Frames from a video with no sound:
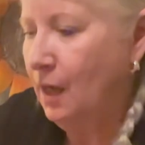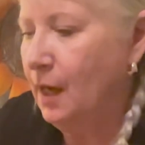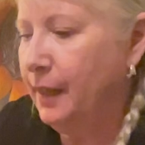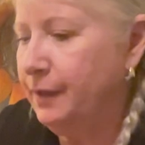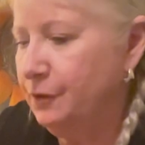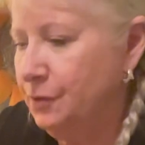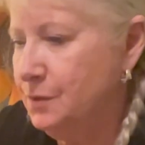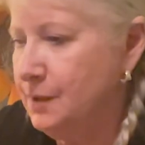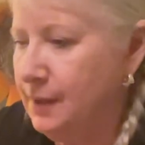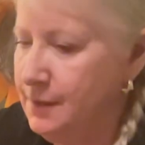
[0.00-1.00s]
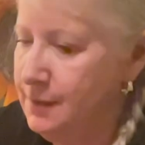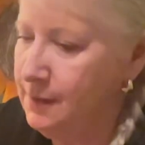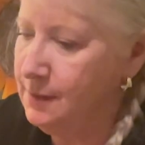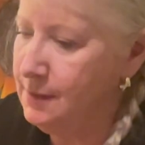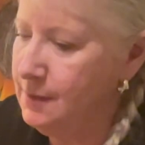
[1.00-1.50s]
I can use this.
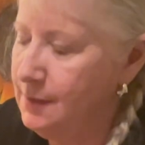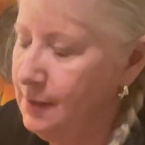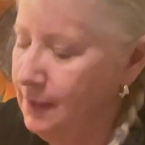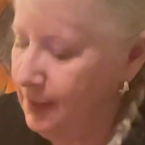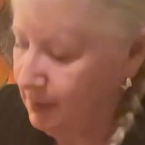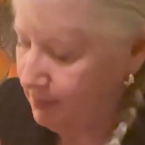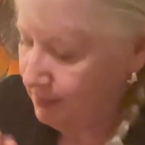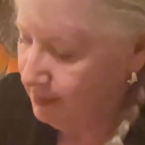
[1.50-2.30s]
This is a